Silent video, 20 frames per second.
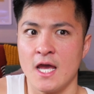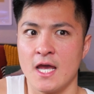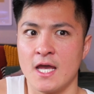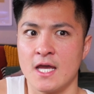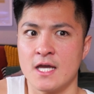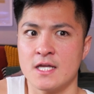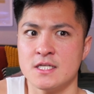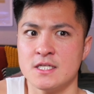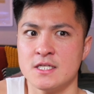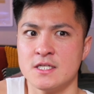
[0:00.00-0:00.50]

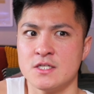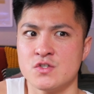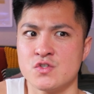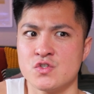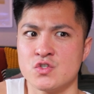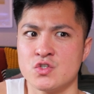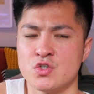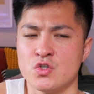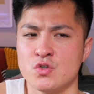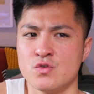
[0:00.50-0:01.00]
and
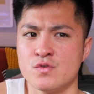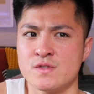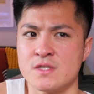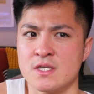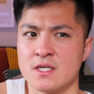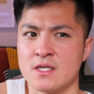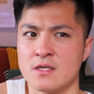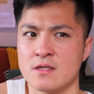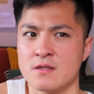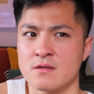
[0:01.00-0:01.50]
he's
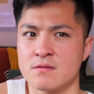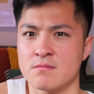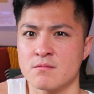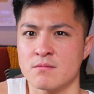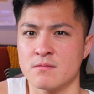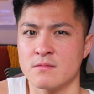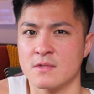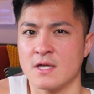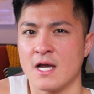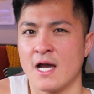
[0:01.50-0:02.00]
using
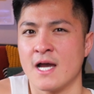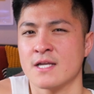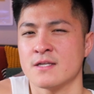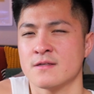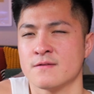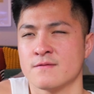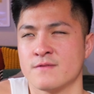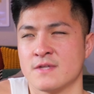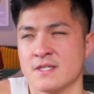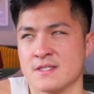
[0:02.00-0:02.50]
kind
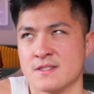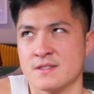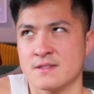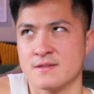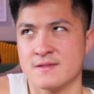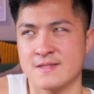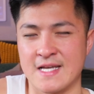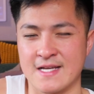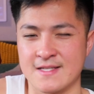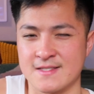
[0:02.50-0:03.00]
of this
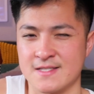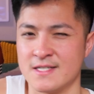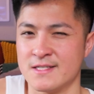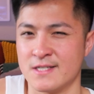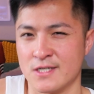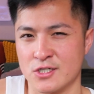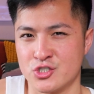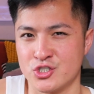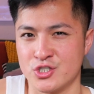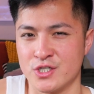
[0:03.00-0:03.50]
sex
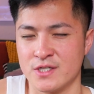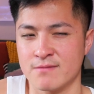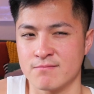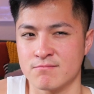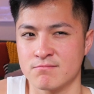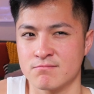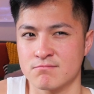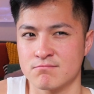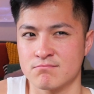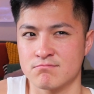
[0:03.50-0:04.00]

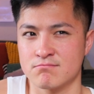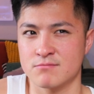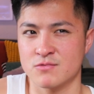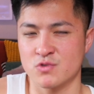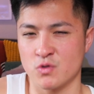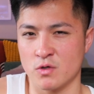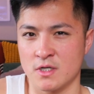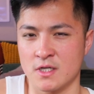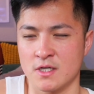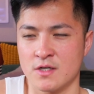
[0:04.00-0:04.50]
addiction
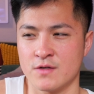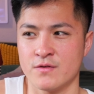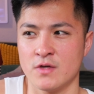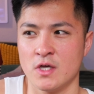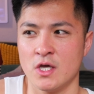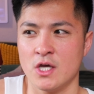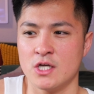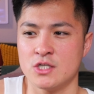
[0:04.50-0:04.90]
sort of